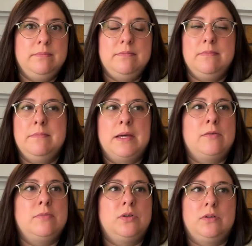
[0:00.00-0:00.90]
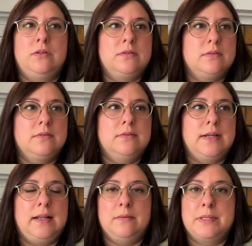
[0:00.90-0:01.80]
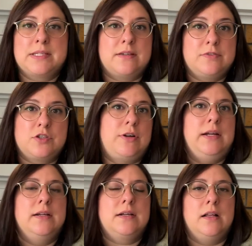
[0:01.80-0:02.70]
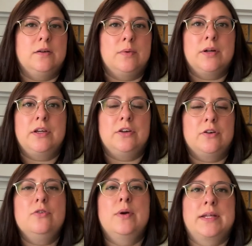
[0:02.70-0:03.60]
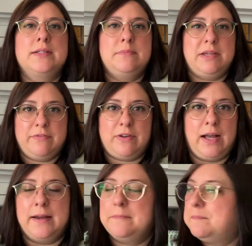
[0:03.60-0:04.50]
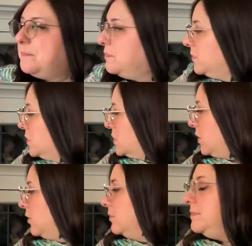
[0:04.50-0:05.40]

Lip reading: minimal elements of stranded color work, you're going to be fine. So